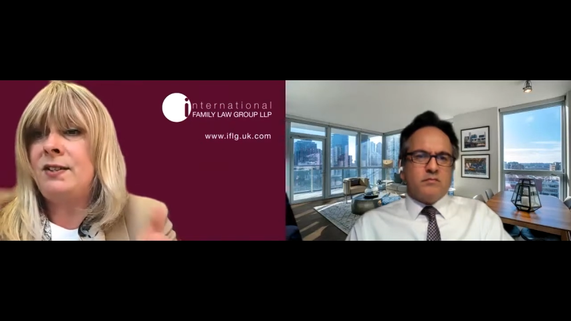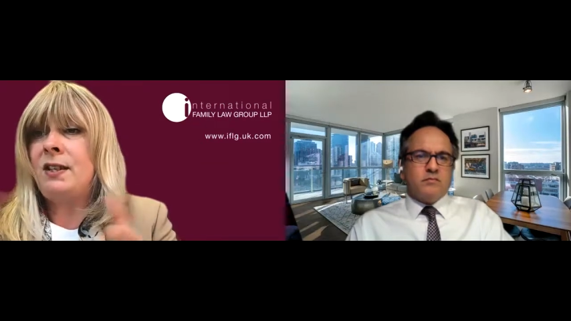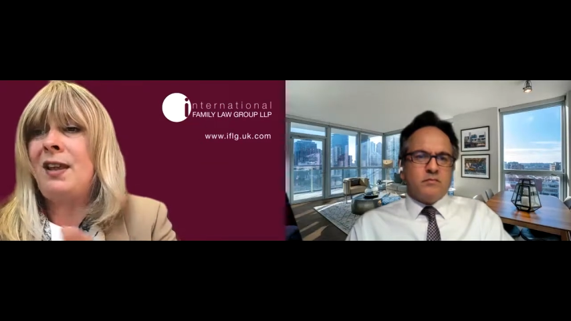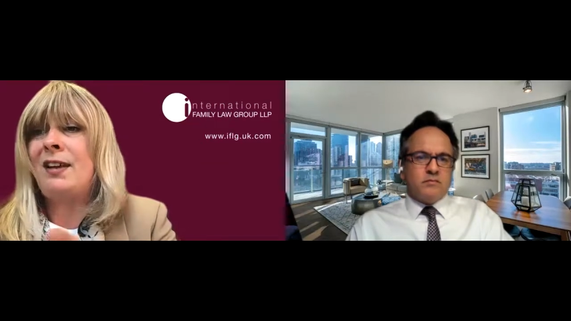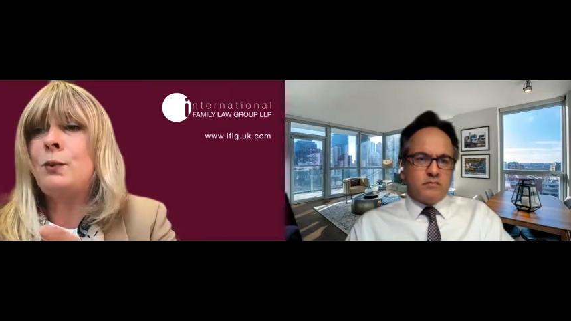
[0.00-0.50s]
Speaker 1: So
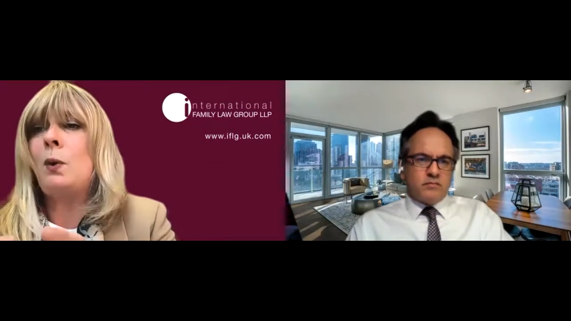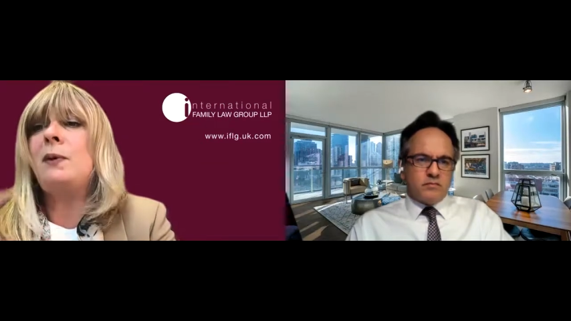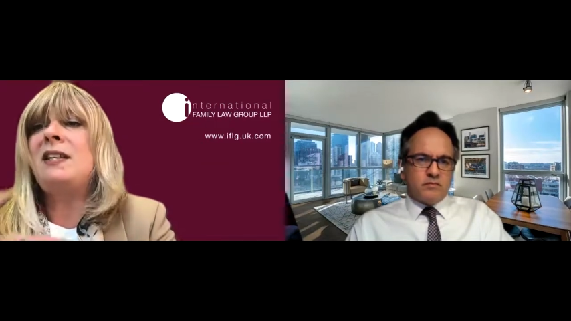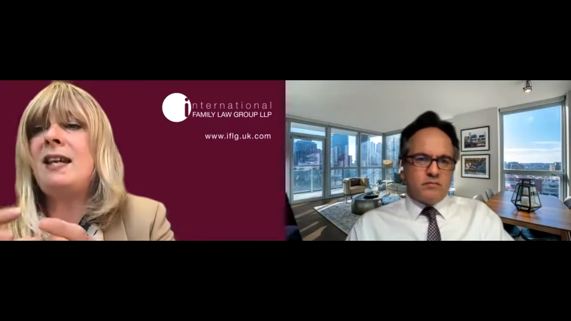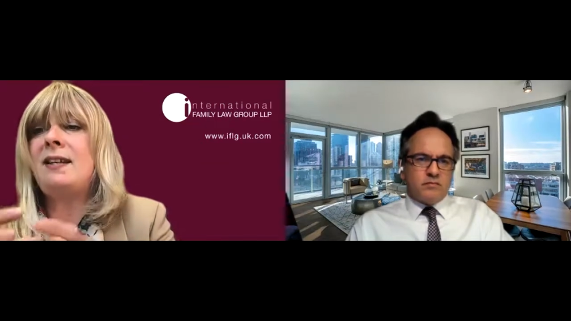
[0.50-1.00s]
that's why
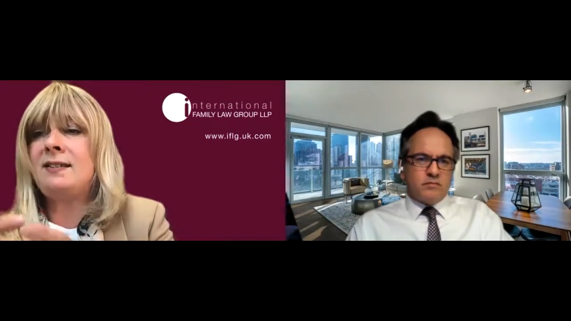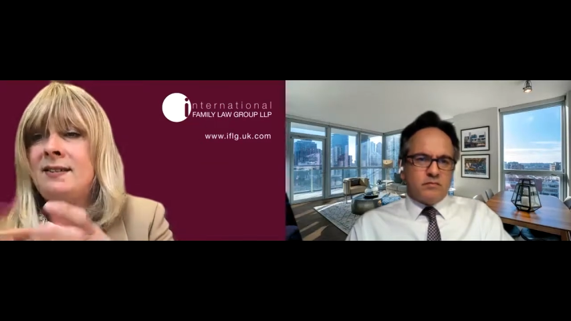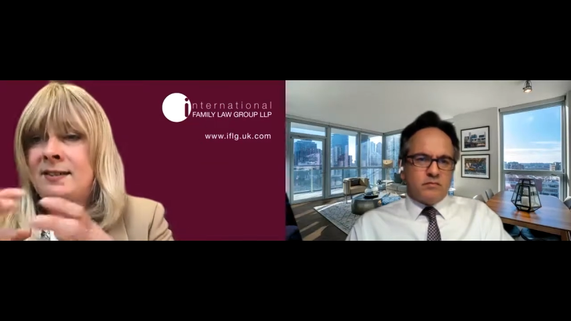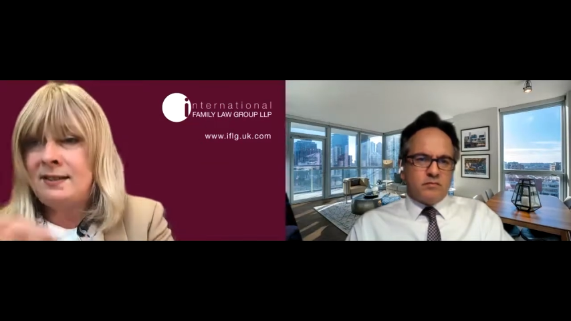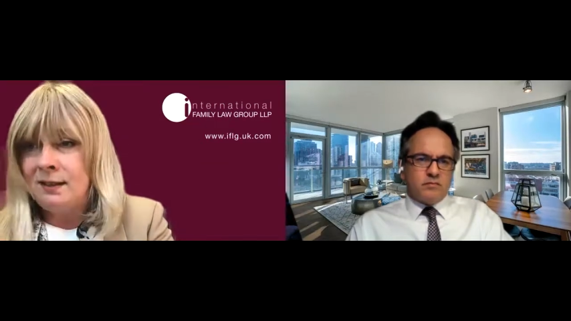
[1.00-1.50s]
we tend to
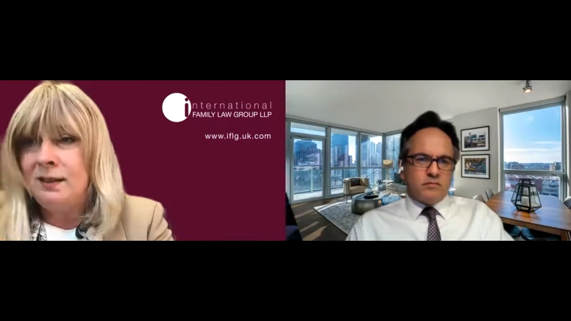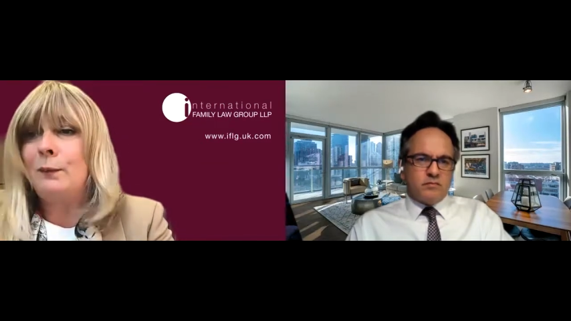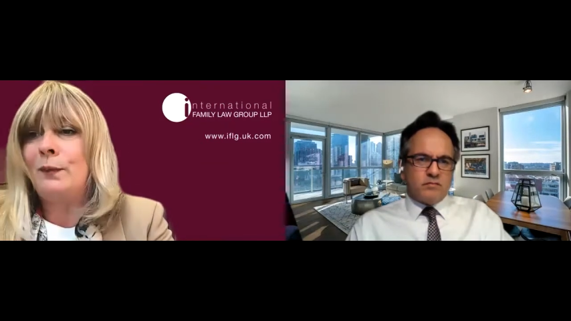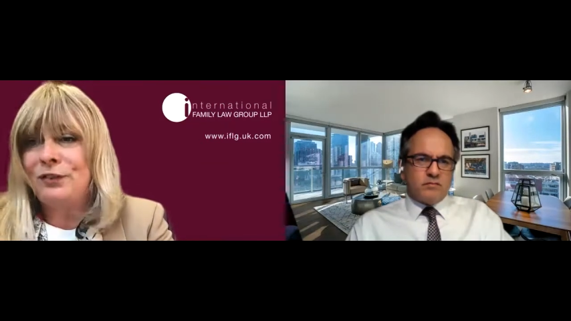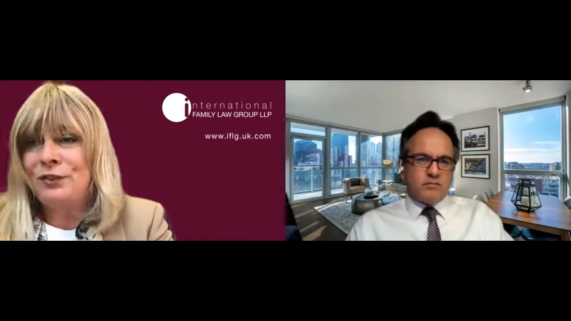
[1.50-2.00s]
start
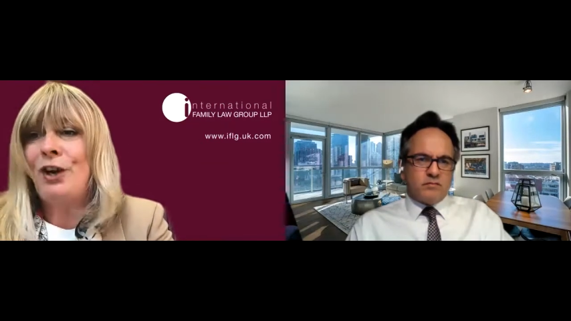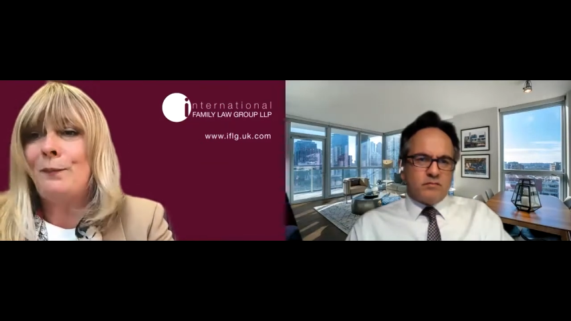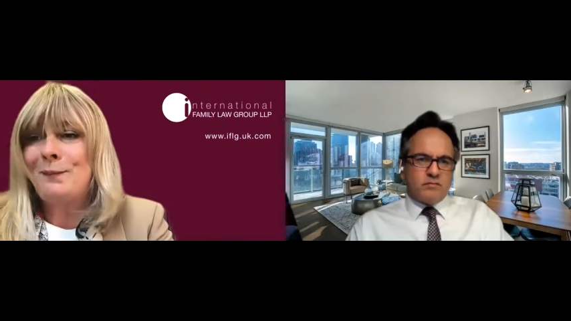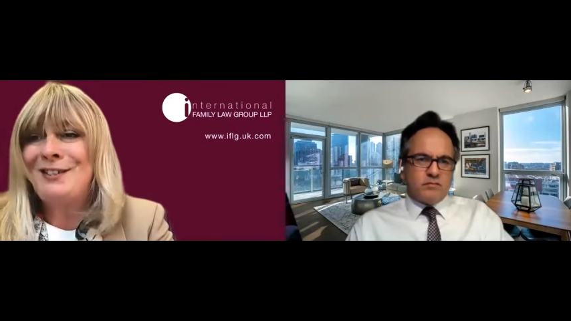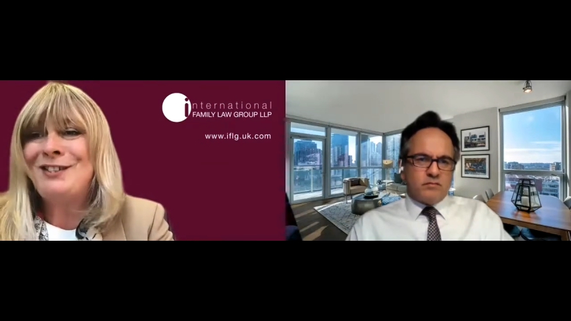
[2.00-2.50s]
with the child
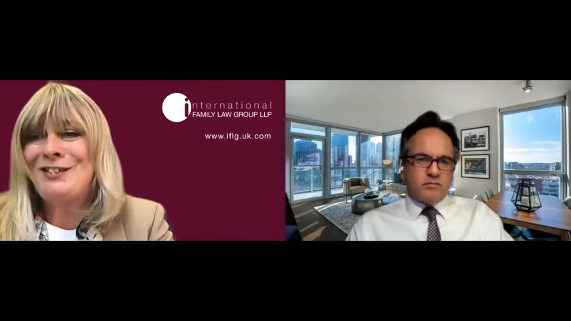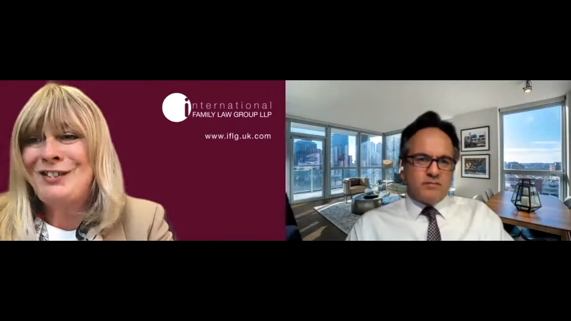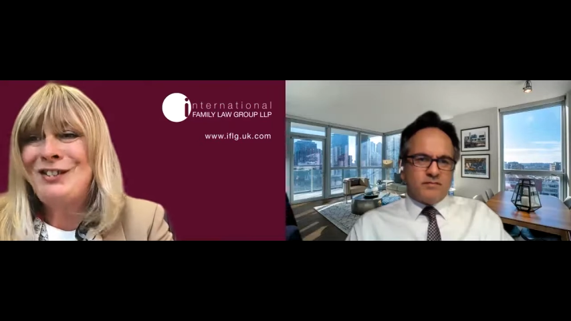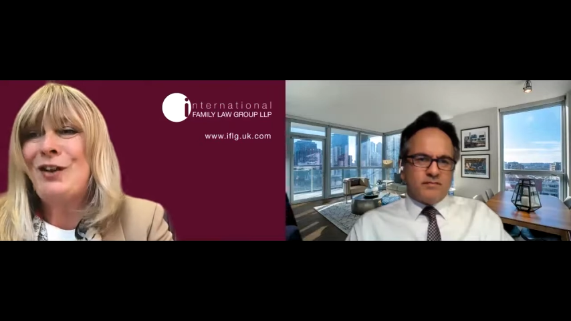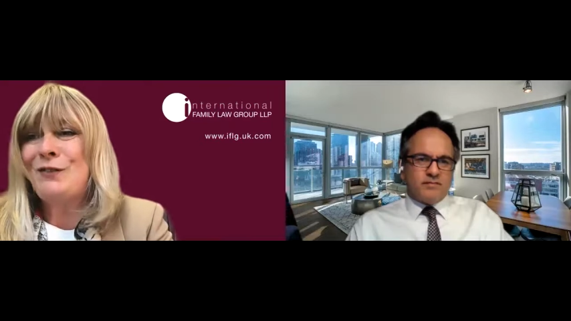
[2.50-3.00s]
maintenance
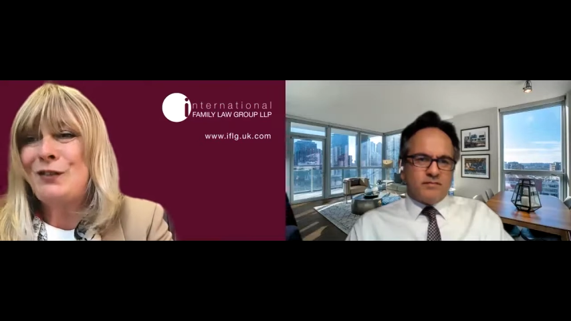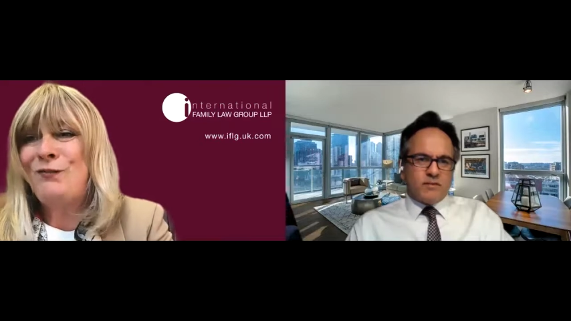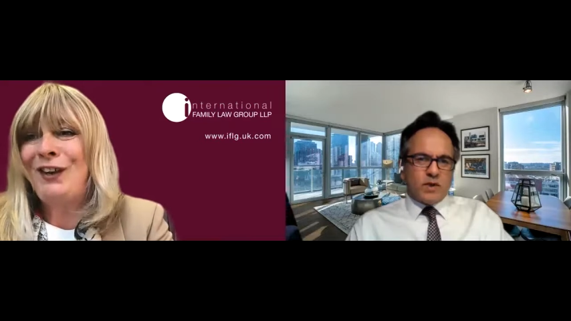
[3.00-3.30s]
service right.